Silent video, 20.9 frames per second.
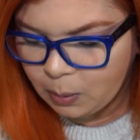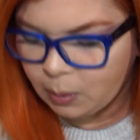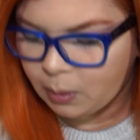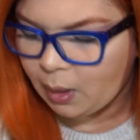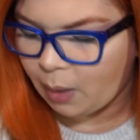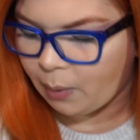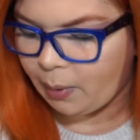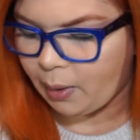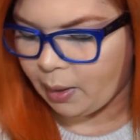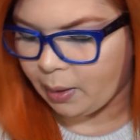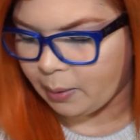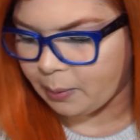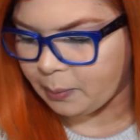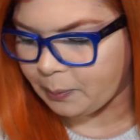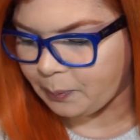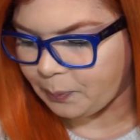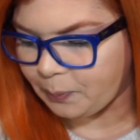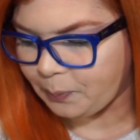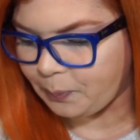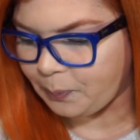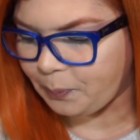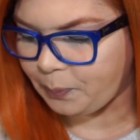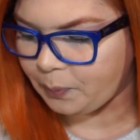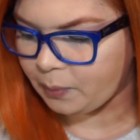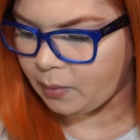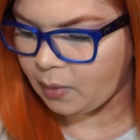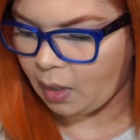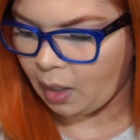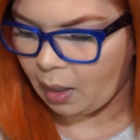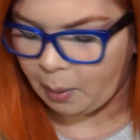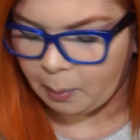There we go.
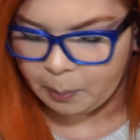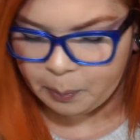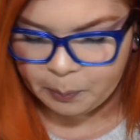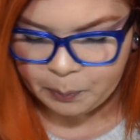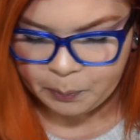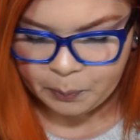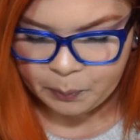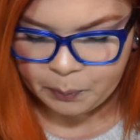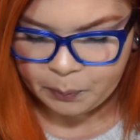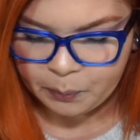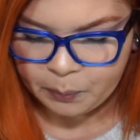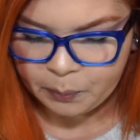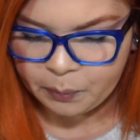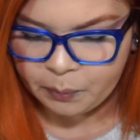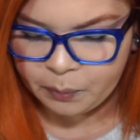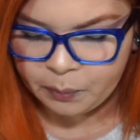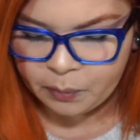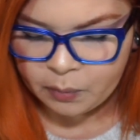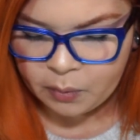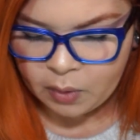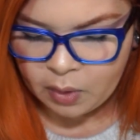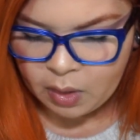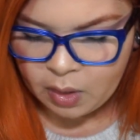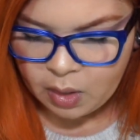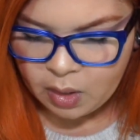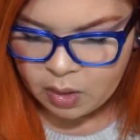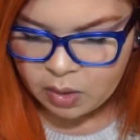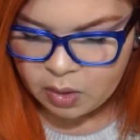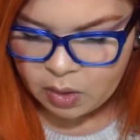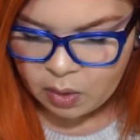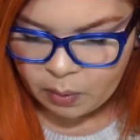Okay,
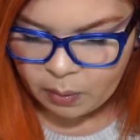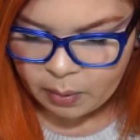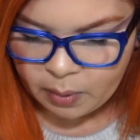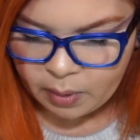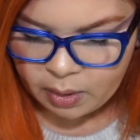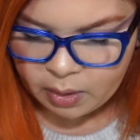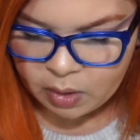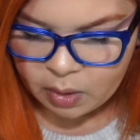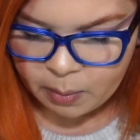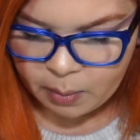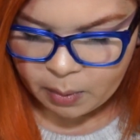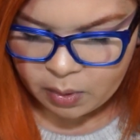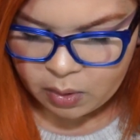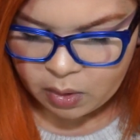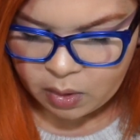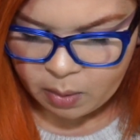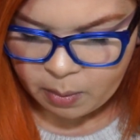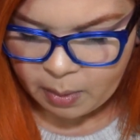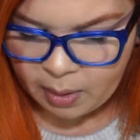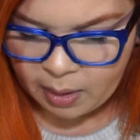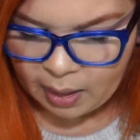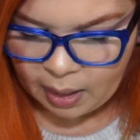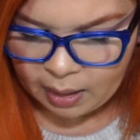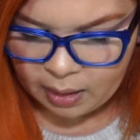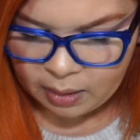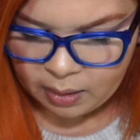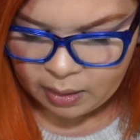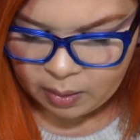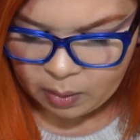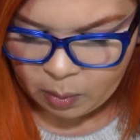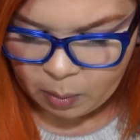so it's supposed to be
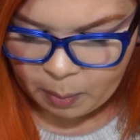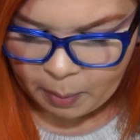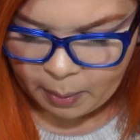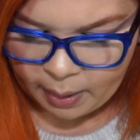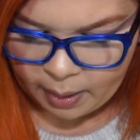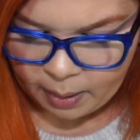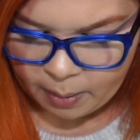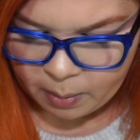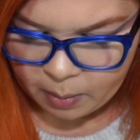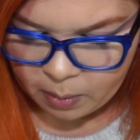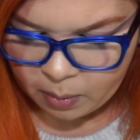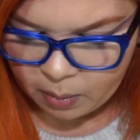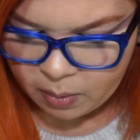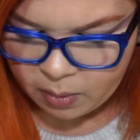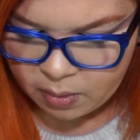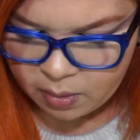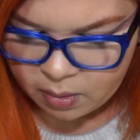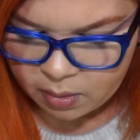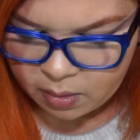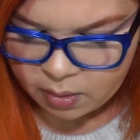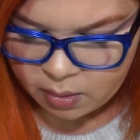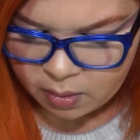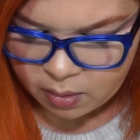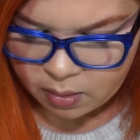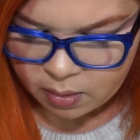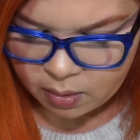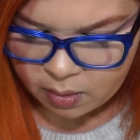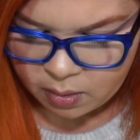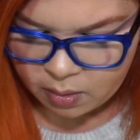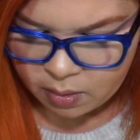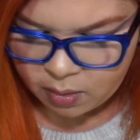like little pebbles,
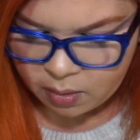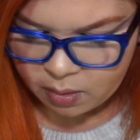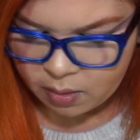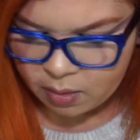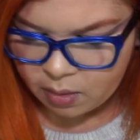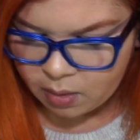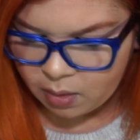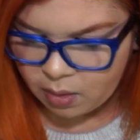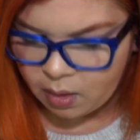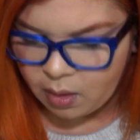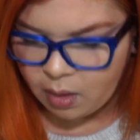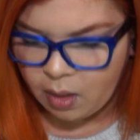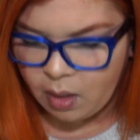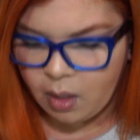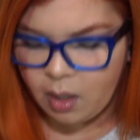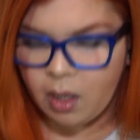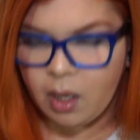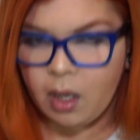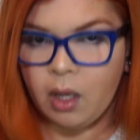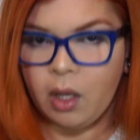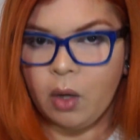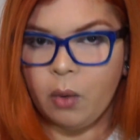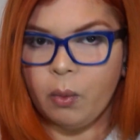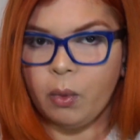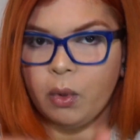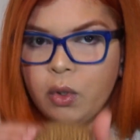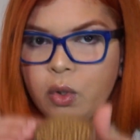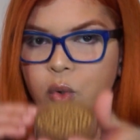and you would